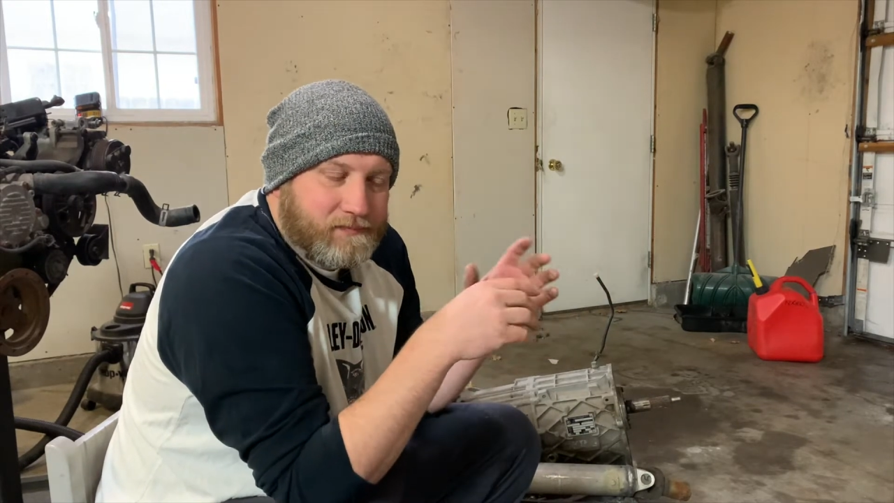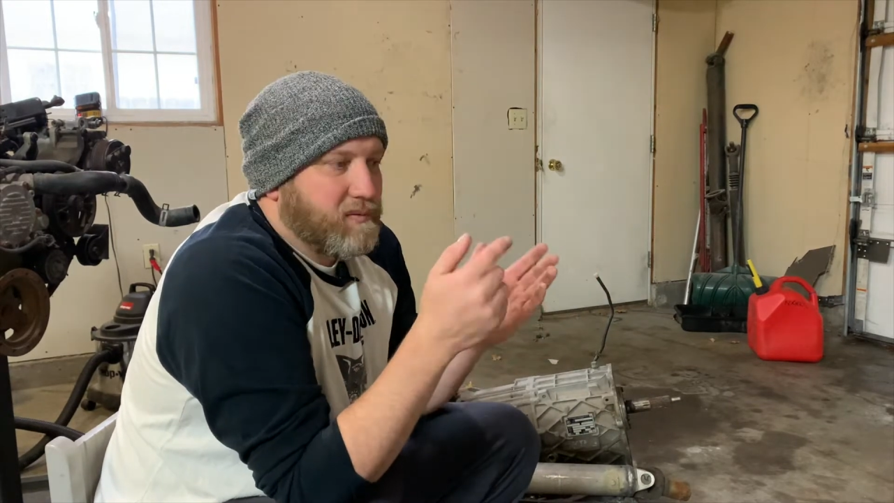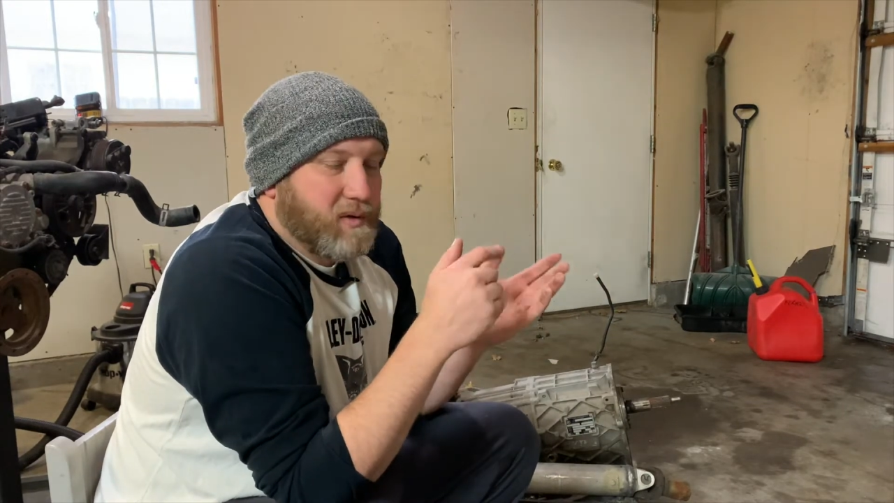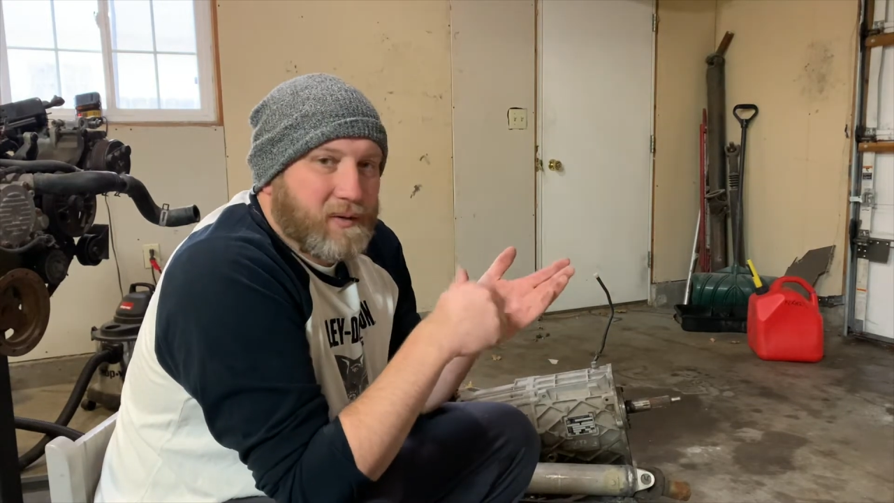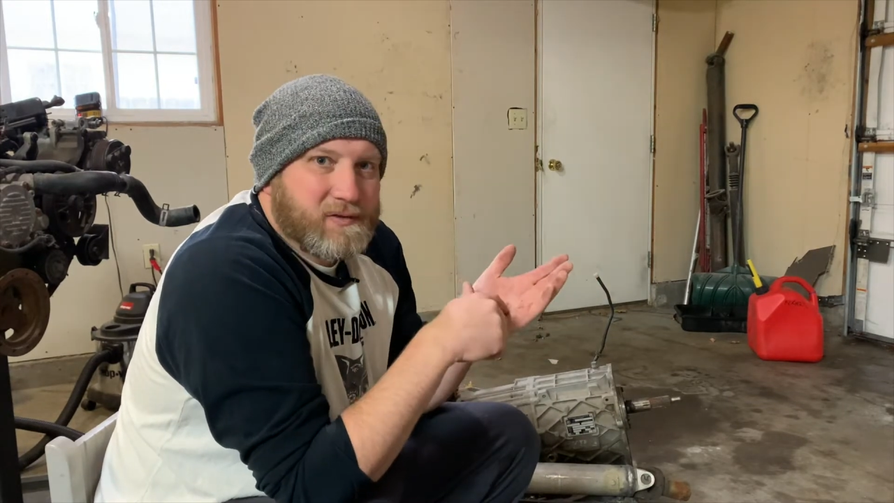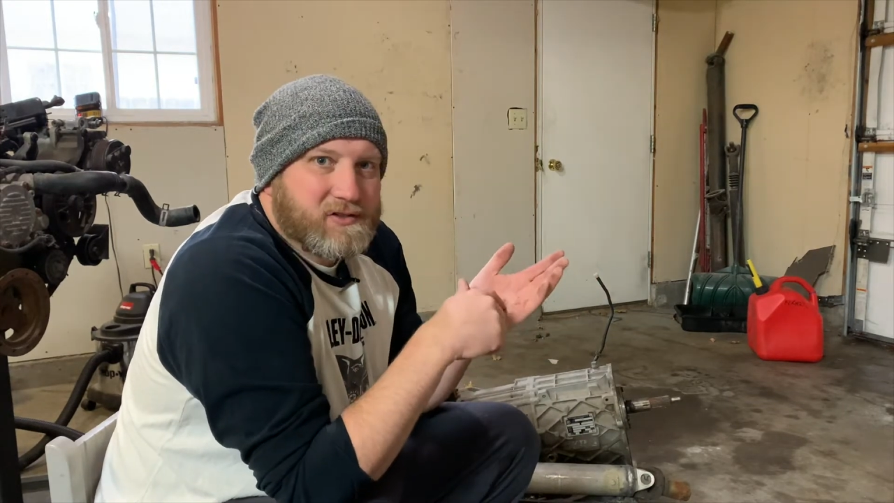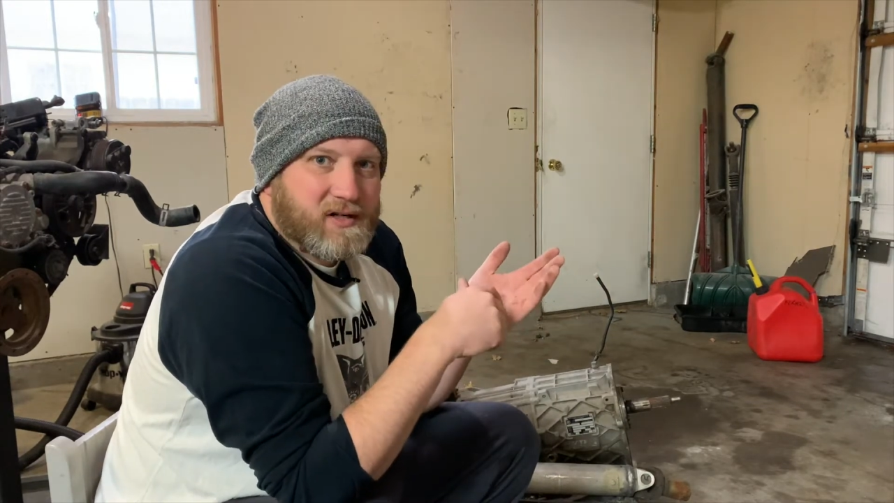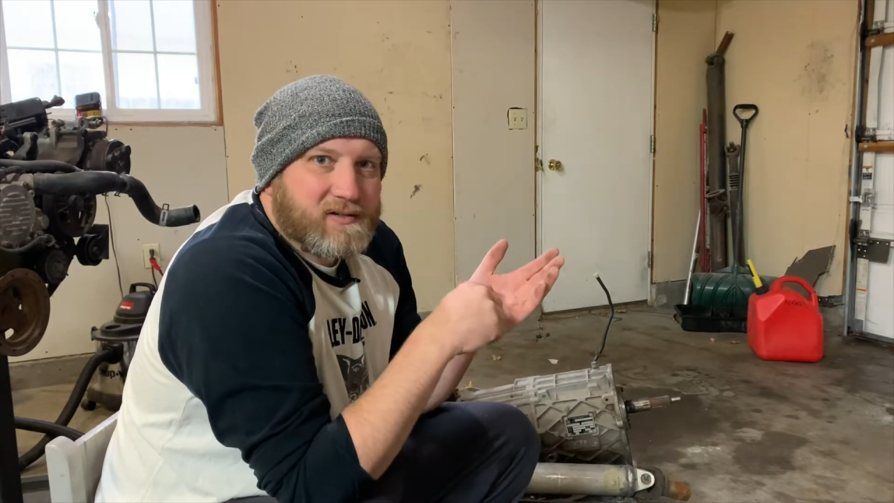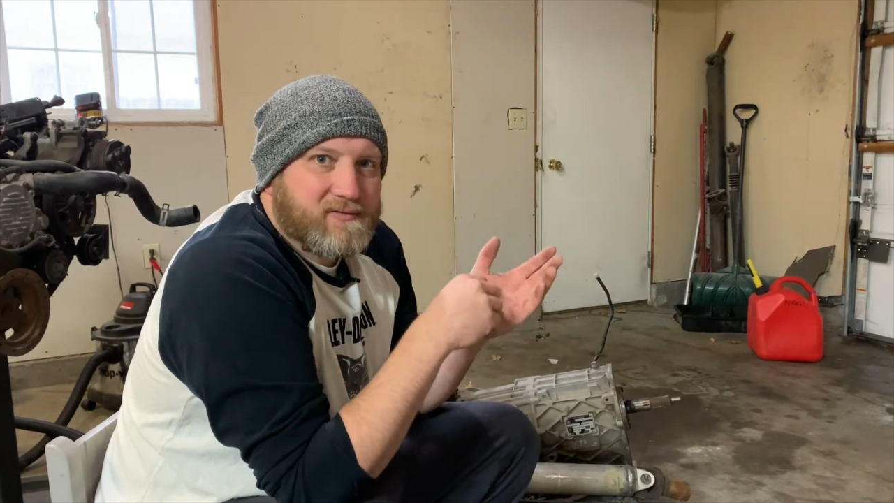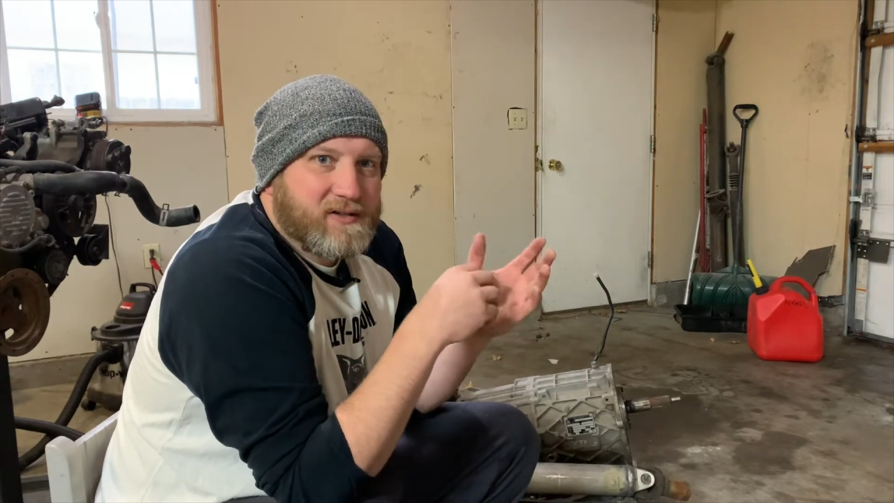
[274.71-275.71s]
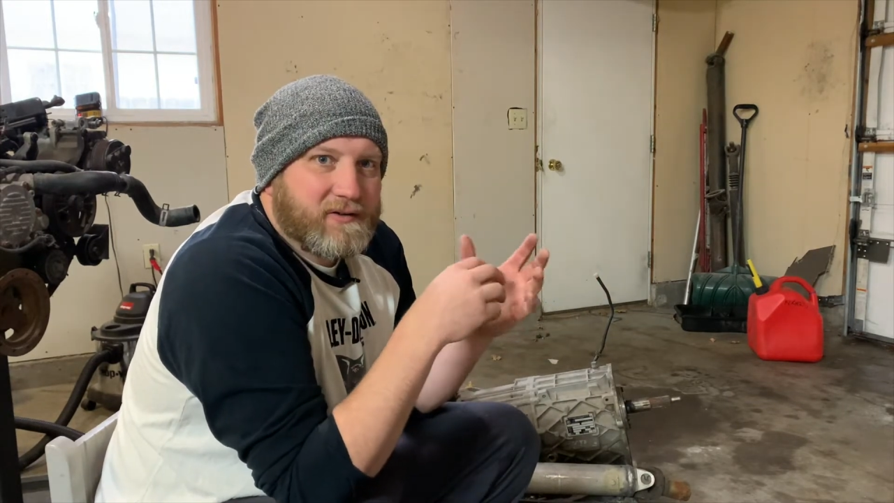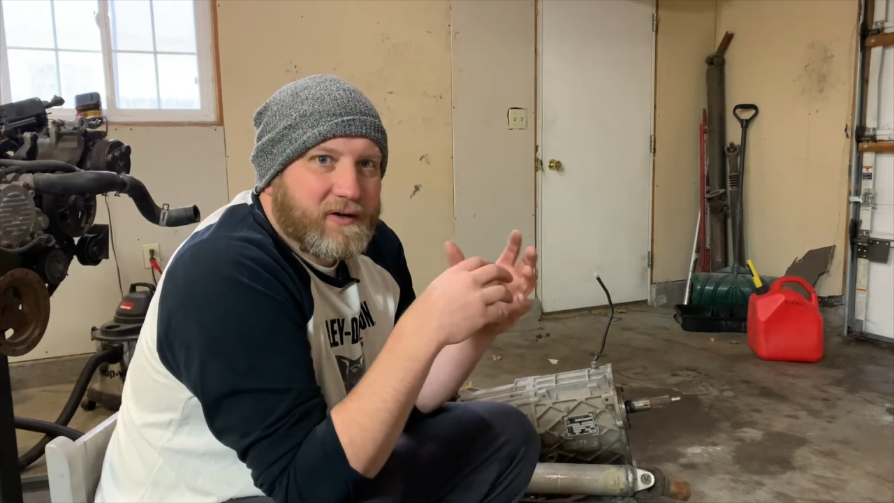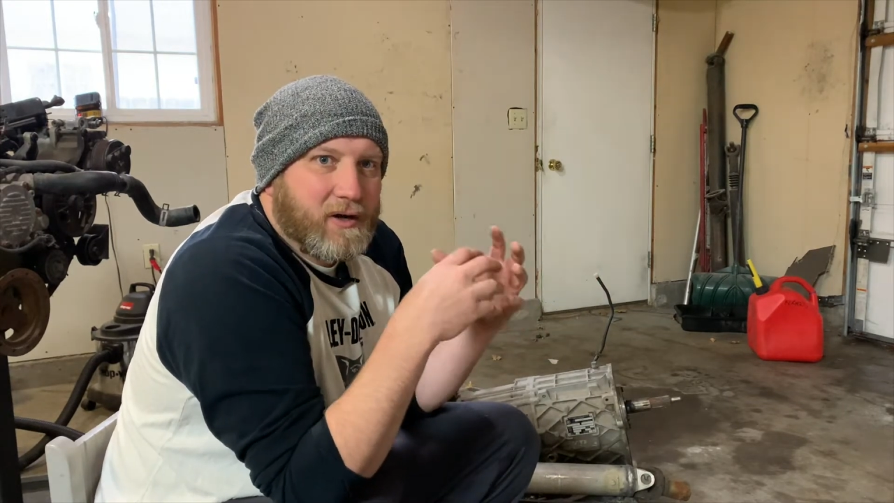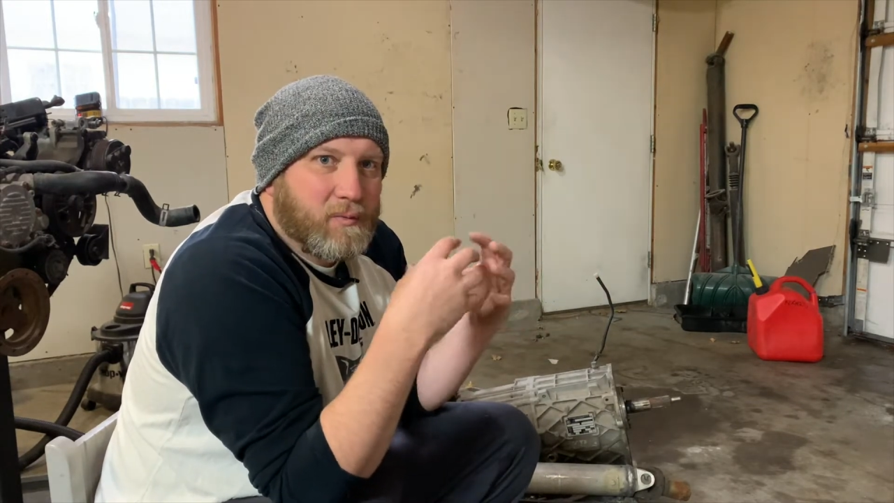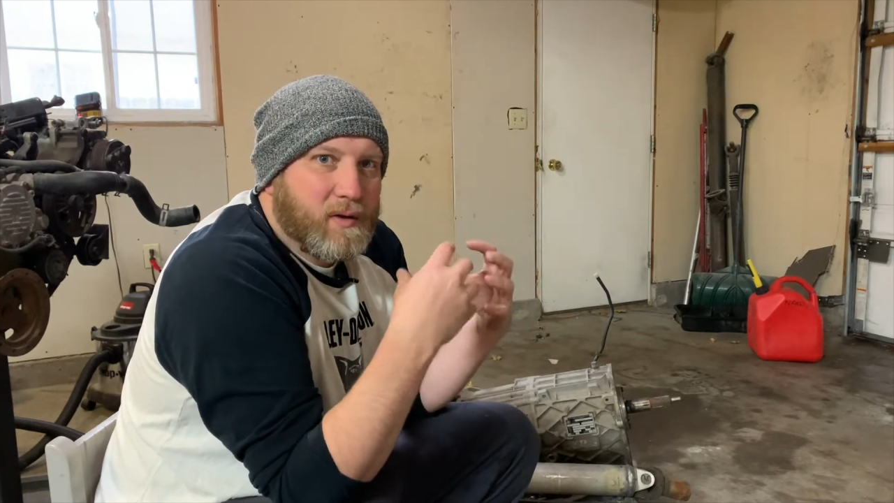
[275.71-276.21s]
And when I was trying to figure
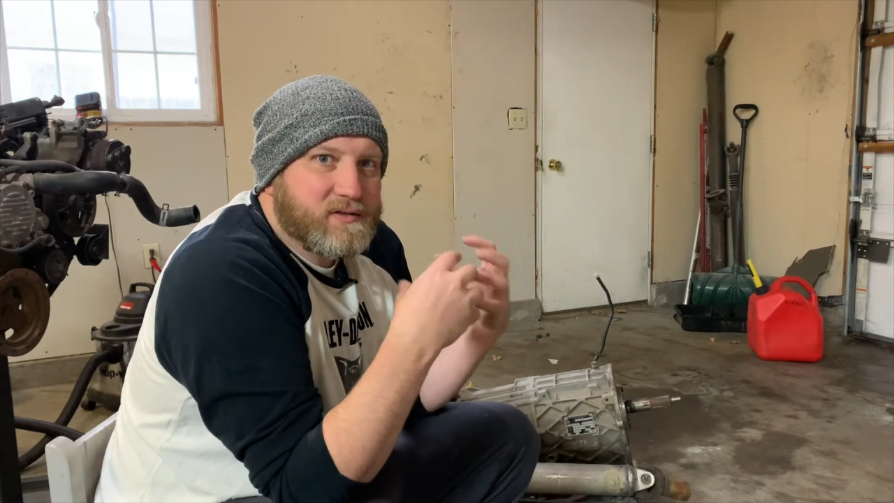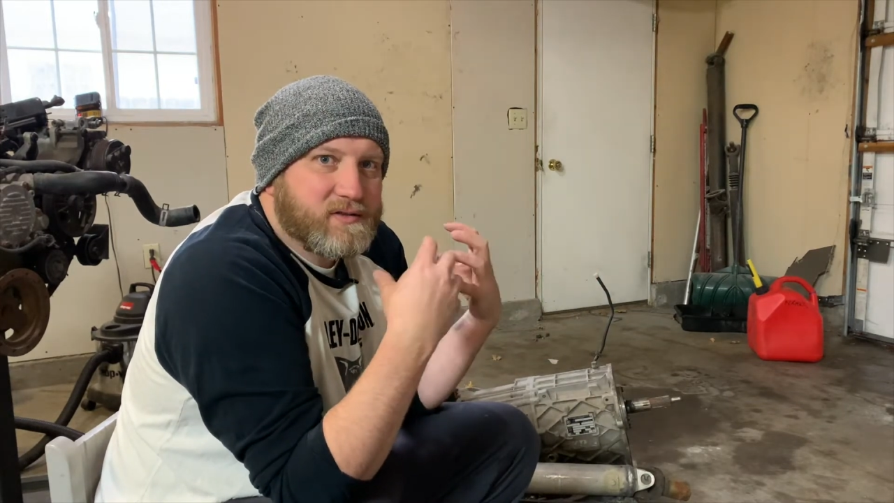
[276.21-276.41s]
out what